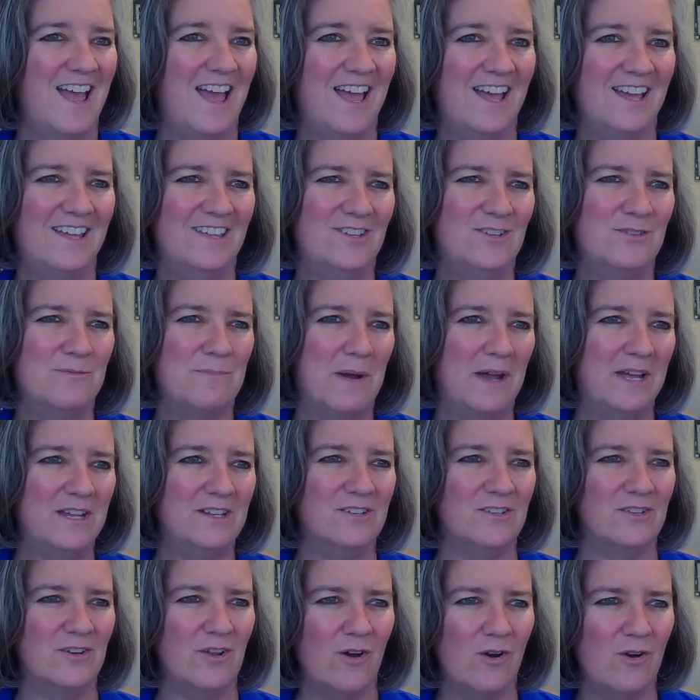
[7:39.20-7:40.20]
You
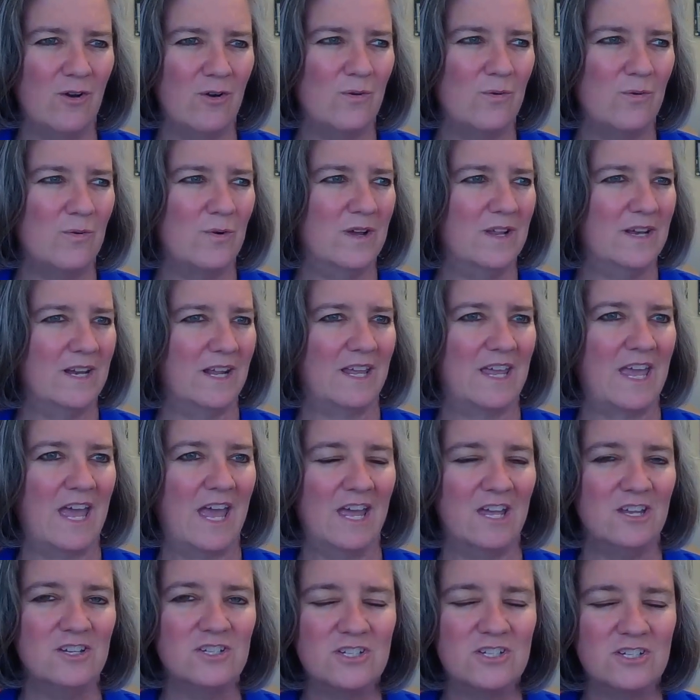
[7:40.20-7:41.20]
might know an
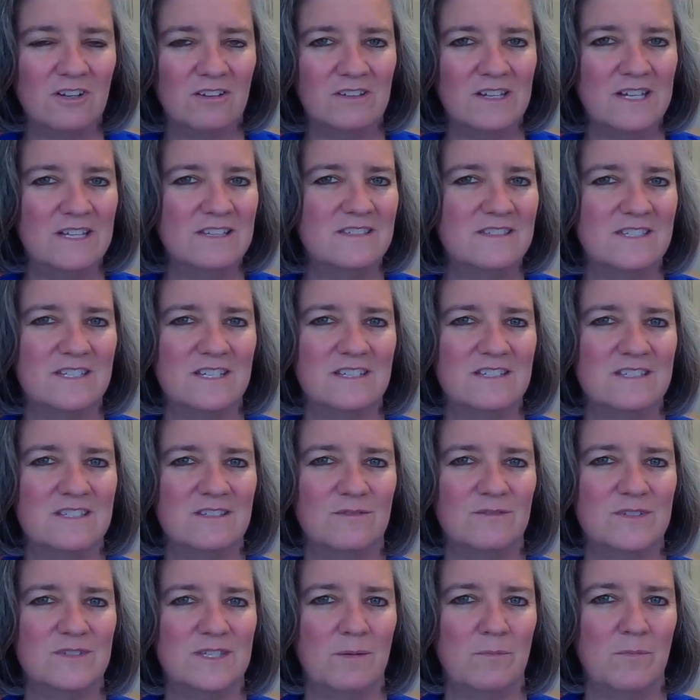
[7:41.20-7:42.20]
occasional instance
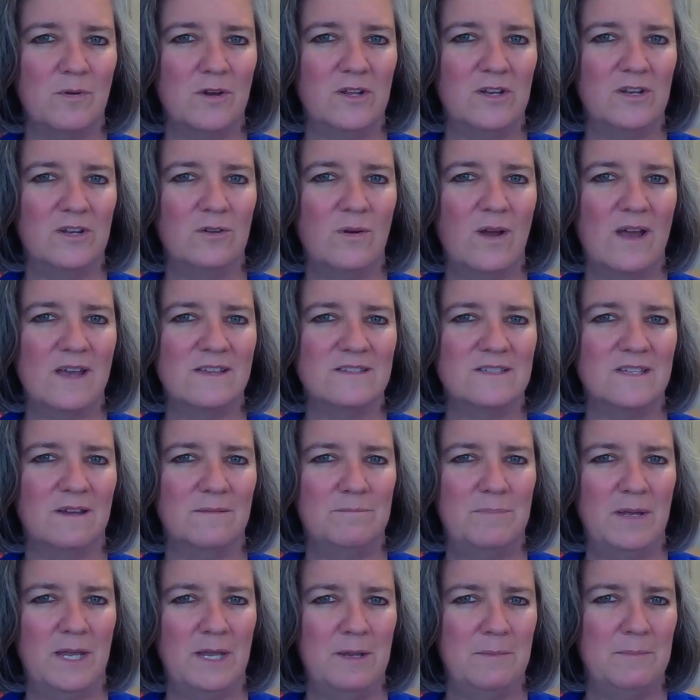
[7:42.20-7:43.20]
of someone who has a
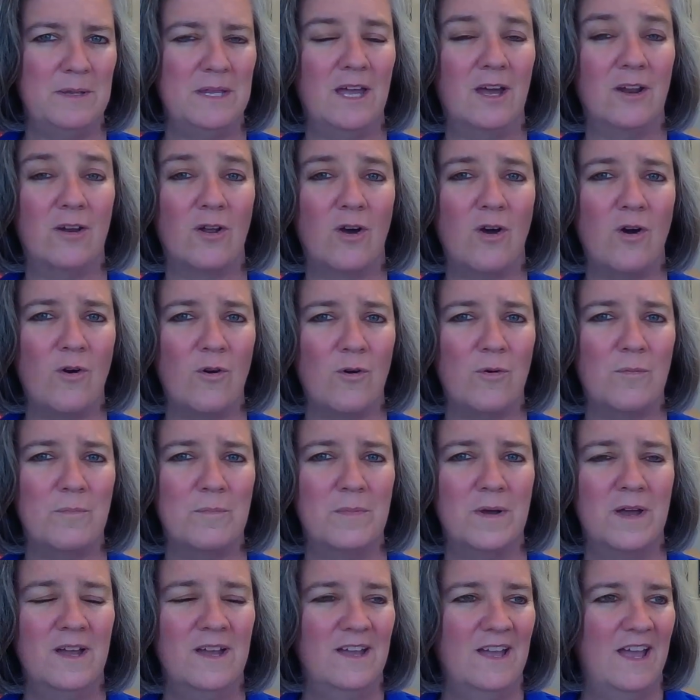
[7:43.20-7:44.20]
baby at
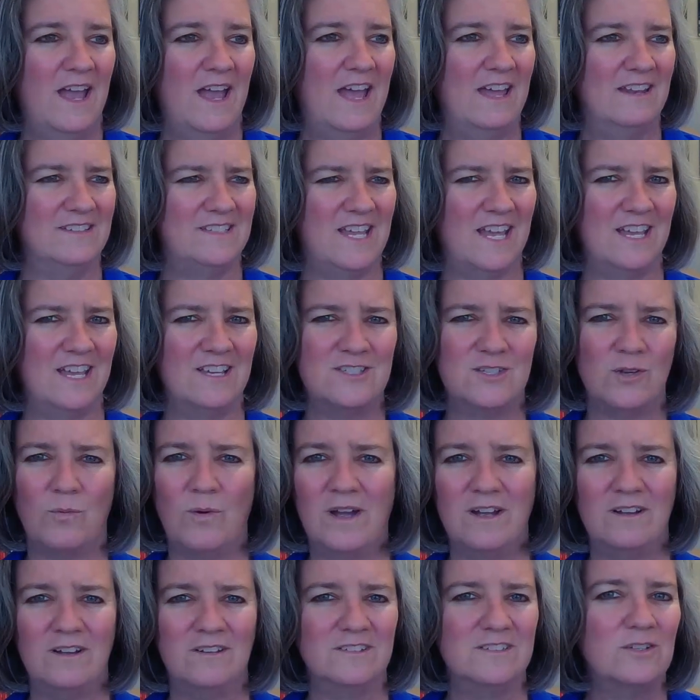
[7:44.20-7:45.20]
home and takes a
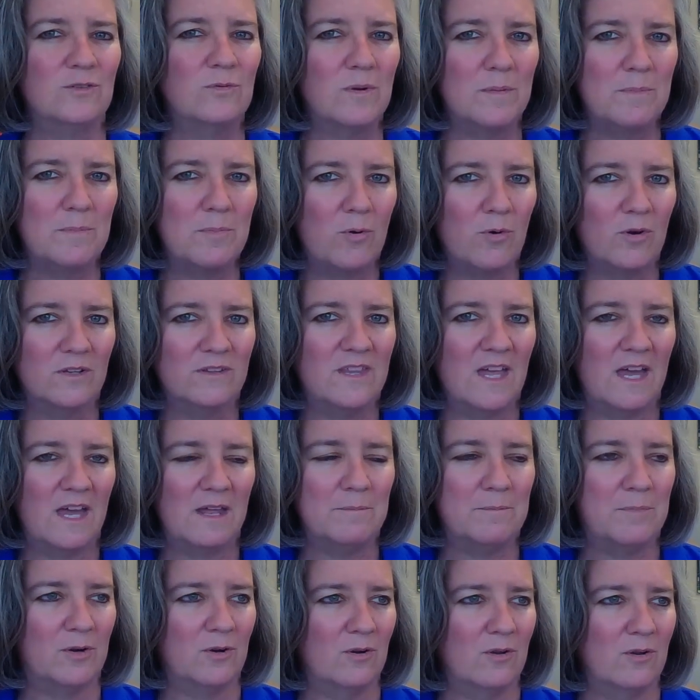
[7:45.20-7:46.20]
while to report
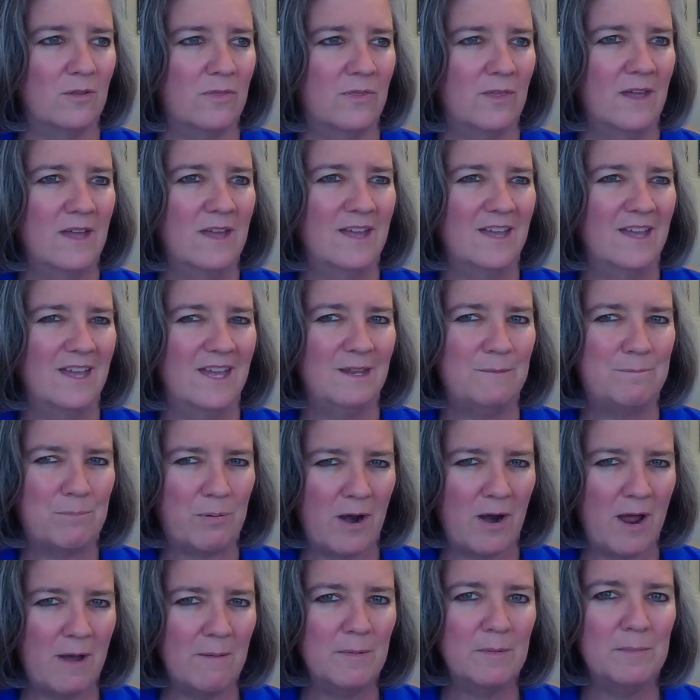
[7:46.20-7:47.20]
that birth. It
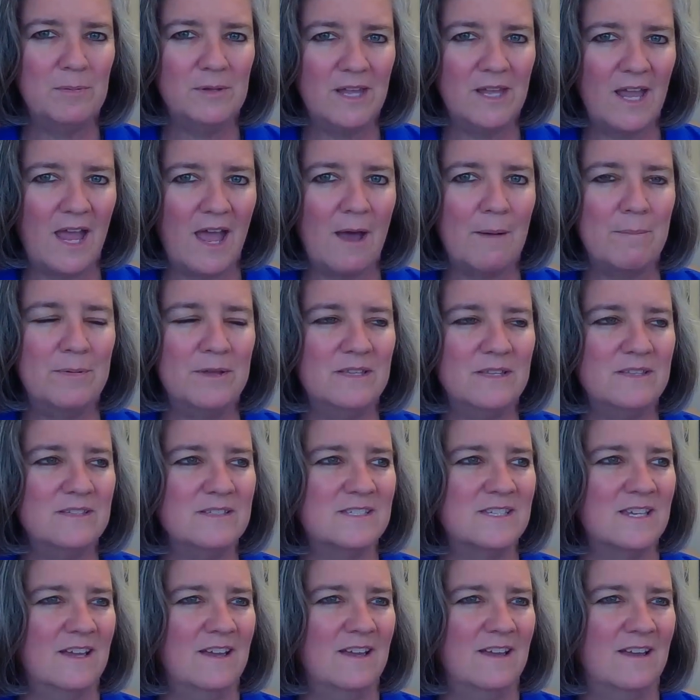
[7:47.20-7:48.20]
probably
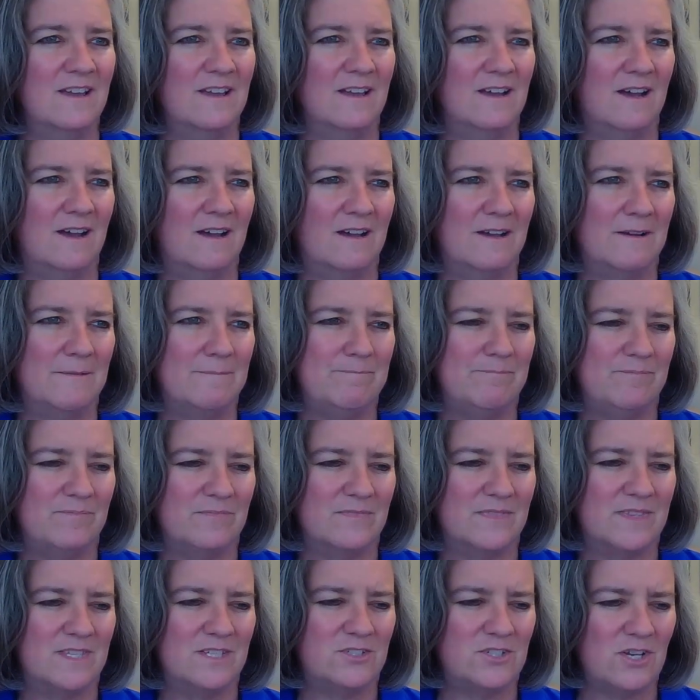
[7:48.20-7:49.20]
happens.
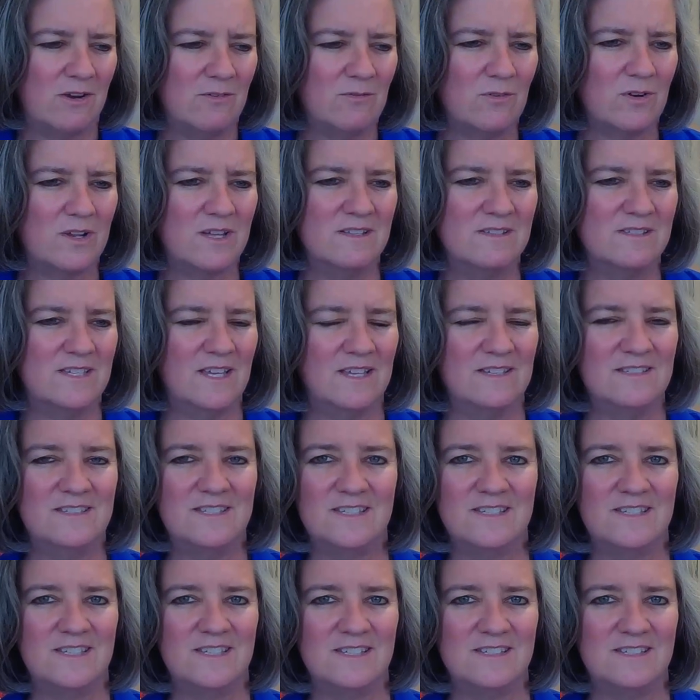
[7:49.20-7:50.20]
The general
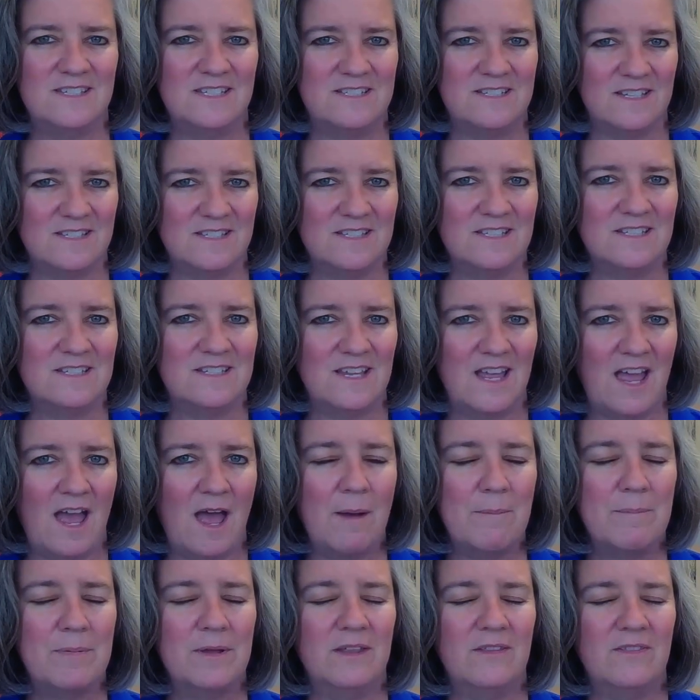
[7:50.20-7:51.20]
consensus is it doesn't
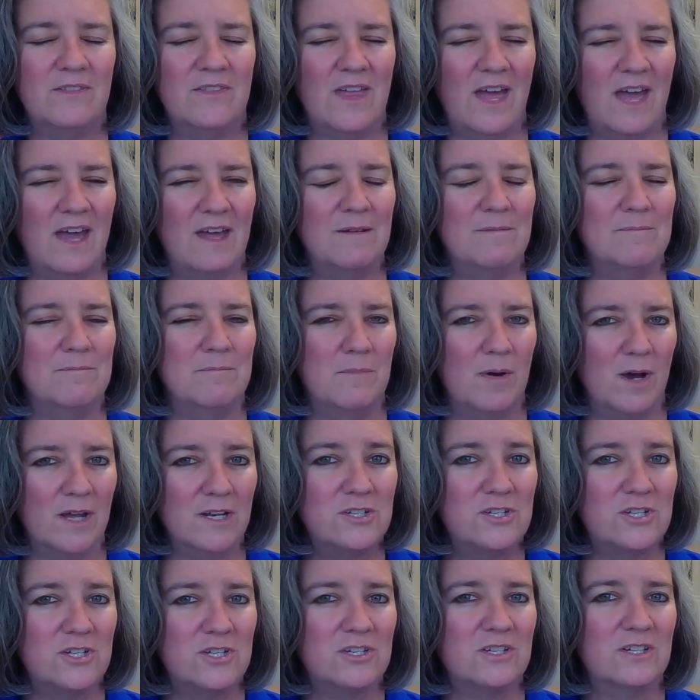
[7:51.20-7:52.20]
happen that
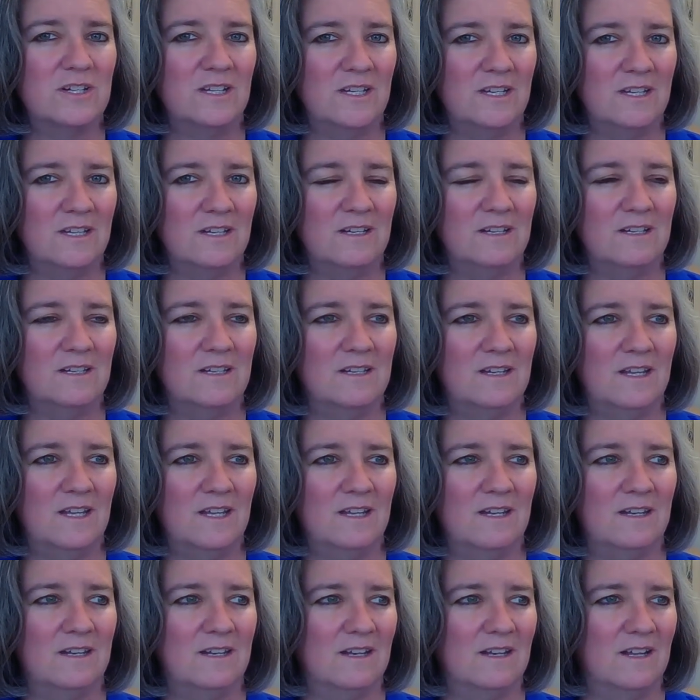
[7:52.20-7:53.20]
much
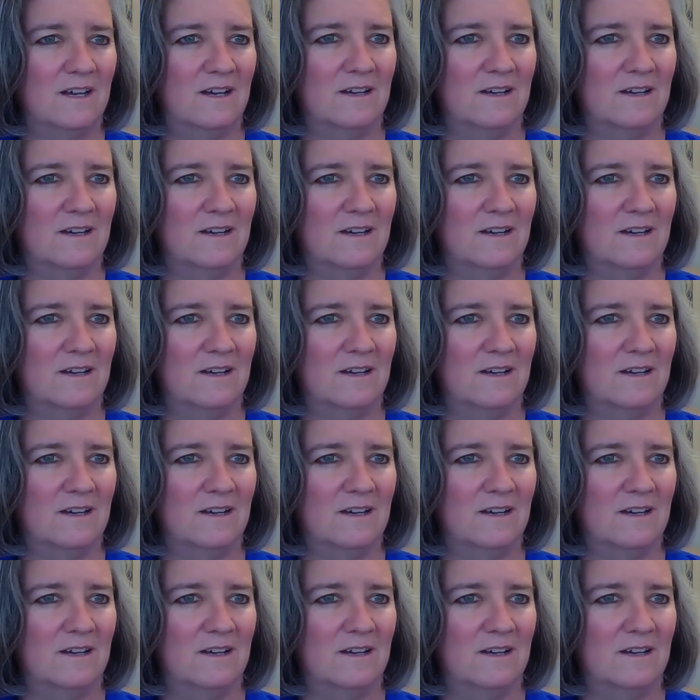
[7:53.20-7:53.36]
in